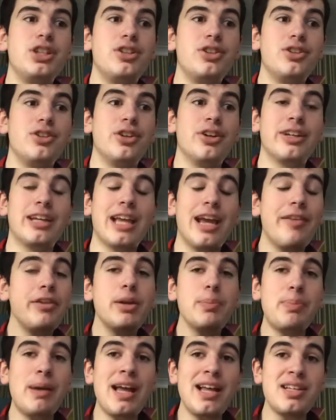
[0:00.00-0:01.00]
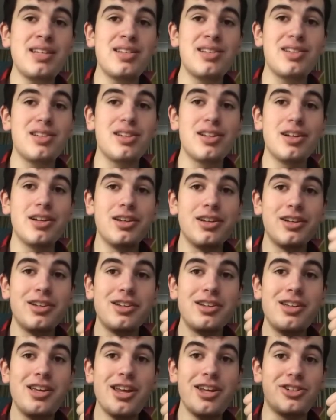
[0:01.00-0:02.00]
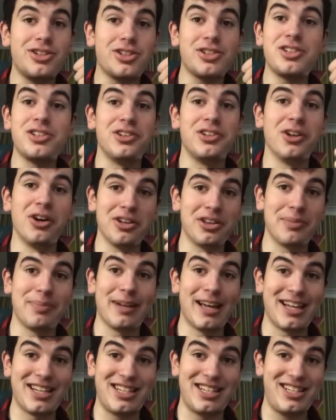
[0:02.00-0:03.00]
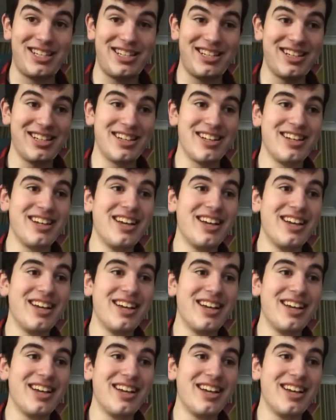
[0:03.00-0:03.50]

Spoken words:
you gave it your best. It's just not the best.